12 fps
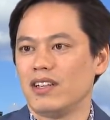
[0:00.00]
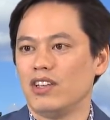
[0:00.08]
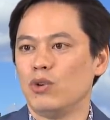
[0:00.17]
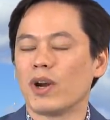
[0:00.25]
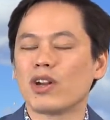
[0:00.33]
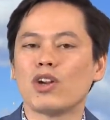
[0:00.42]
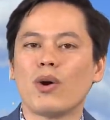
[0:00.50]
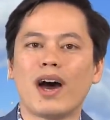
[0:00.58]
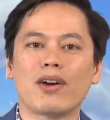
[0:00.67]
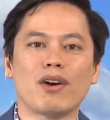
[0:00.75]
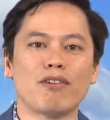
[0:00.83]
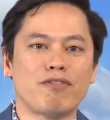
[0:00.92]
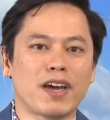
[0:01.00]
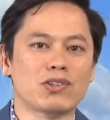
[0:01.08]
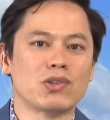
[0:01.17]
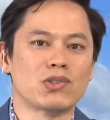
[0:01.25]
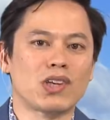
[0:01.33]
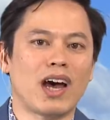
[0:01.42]
You want to know how to affect
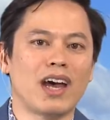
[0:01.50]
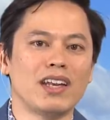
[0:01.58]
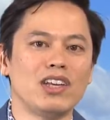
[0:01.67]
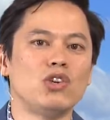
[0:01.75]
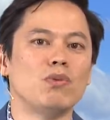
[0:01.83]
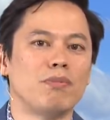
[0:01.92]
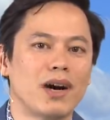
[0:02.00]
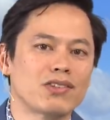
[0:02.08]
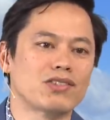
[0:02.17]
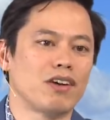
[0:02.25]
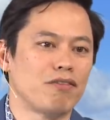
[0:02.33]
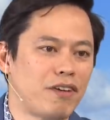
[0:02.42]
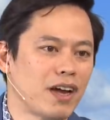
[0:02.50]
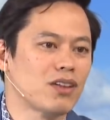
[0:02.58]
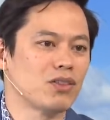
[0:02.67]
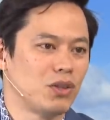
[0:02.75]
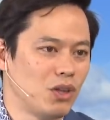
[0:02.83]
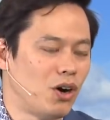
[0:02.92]
society? You must
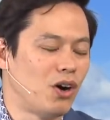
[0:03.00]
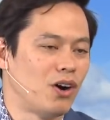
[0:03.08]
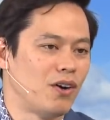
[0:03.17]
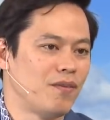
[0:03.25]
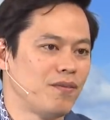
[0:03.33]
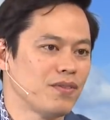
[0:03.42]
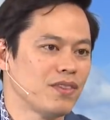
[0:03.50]
affect the law.